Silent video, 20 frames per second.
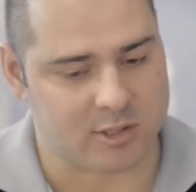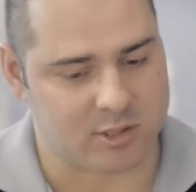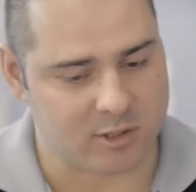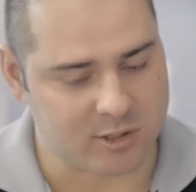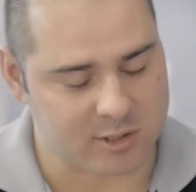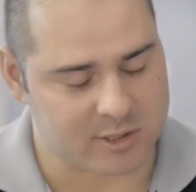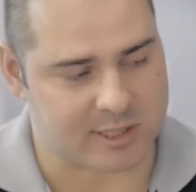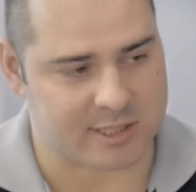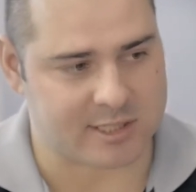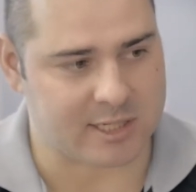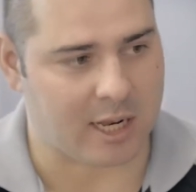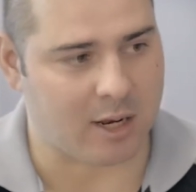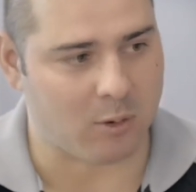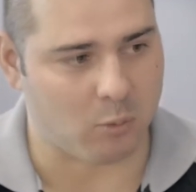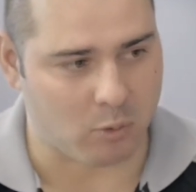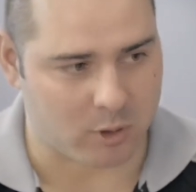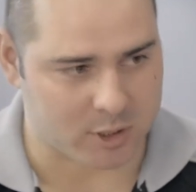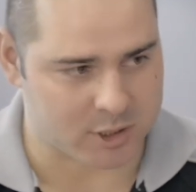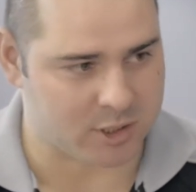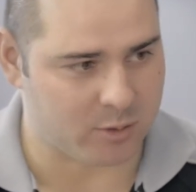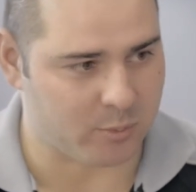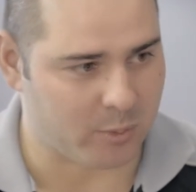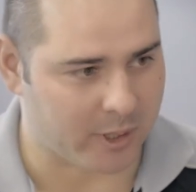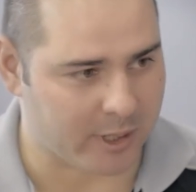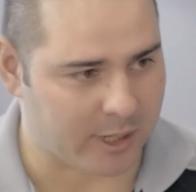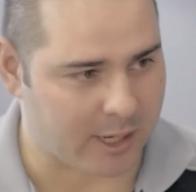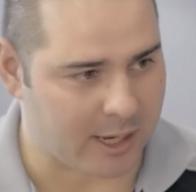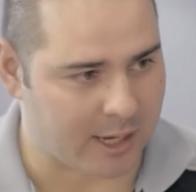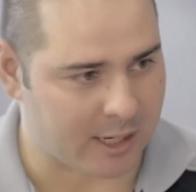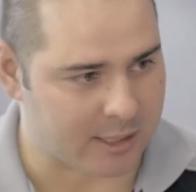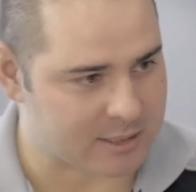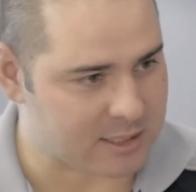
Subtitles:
soon as I started washing my car,